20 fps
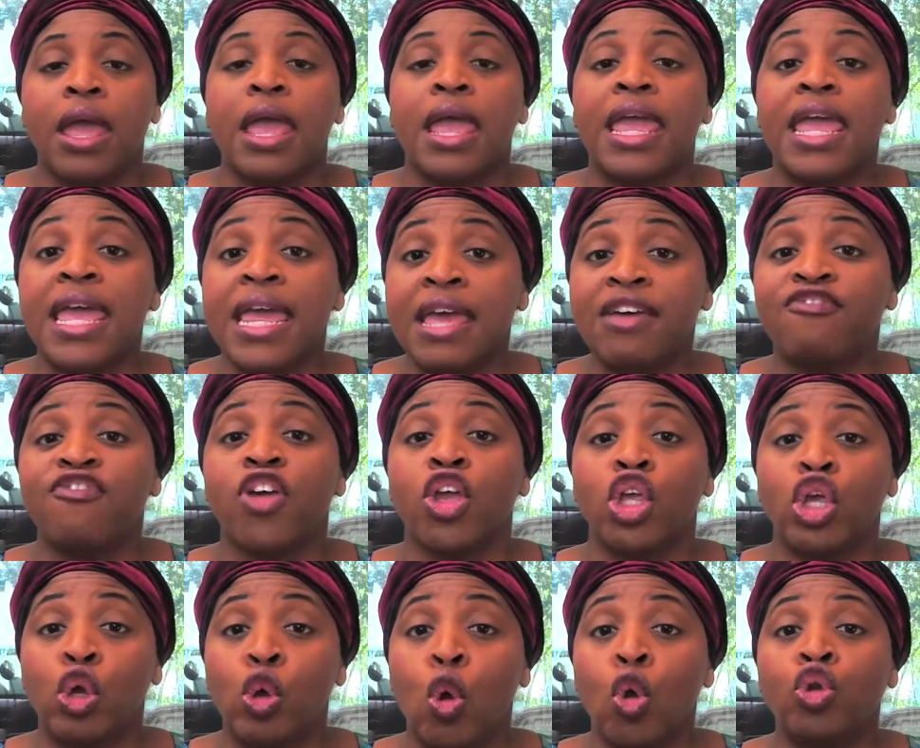If
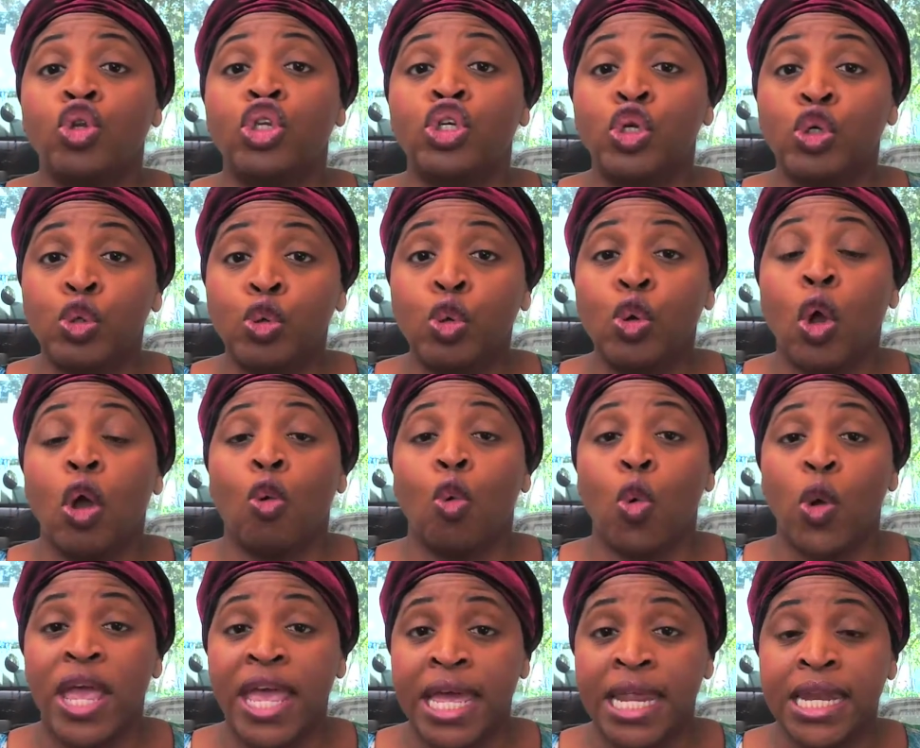you do
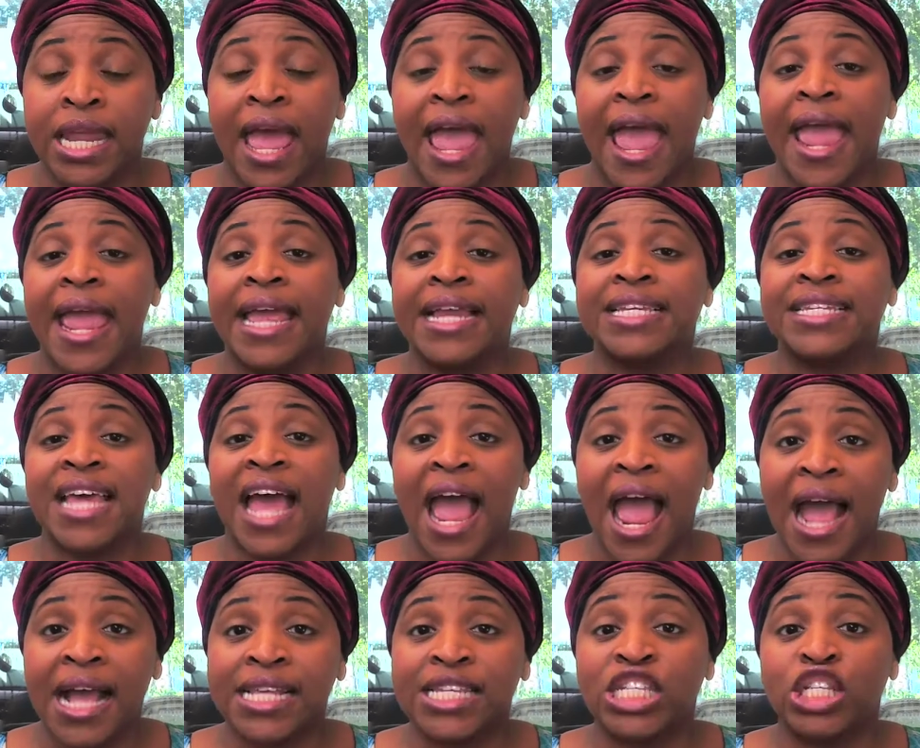win a
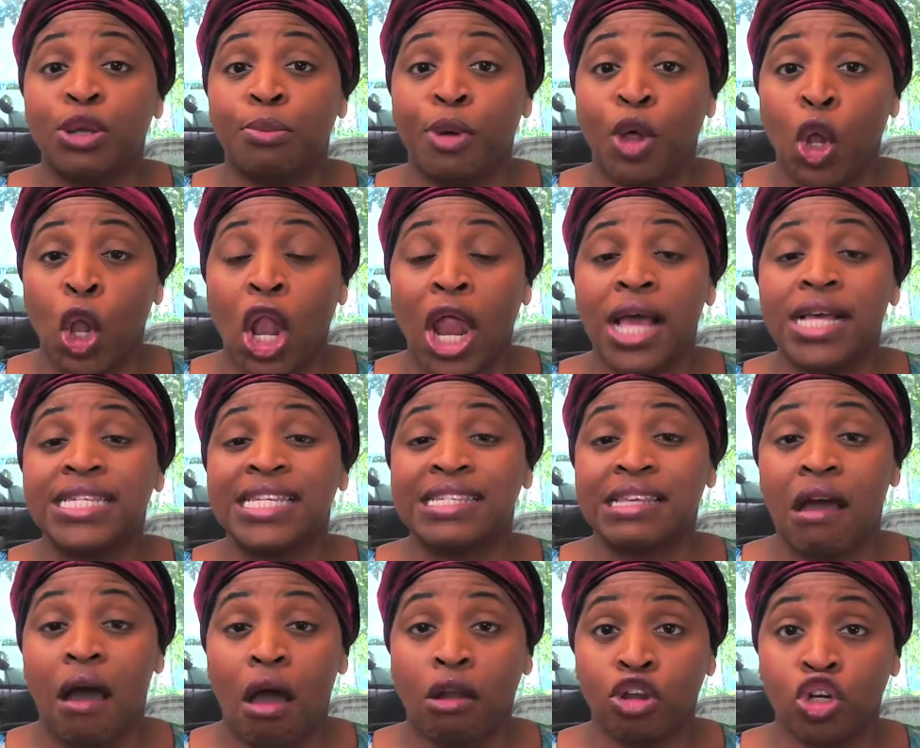taxable
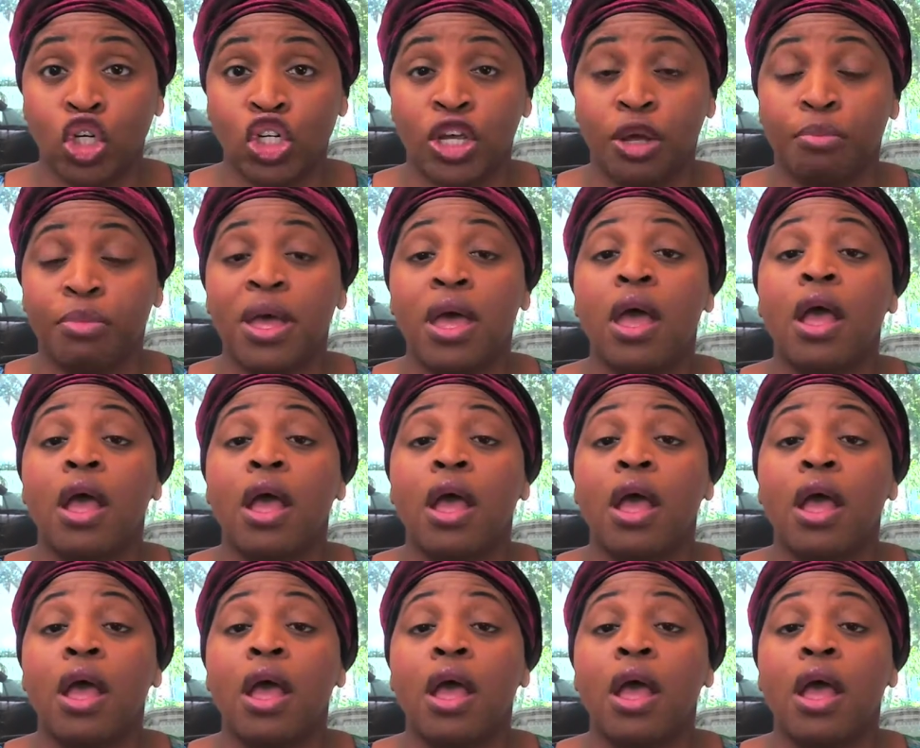scholarship,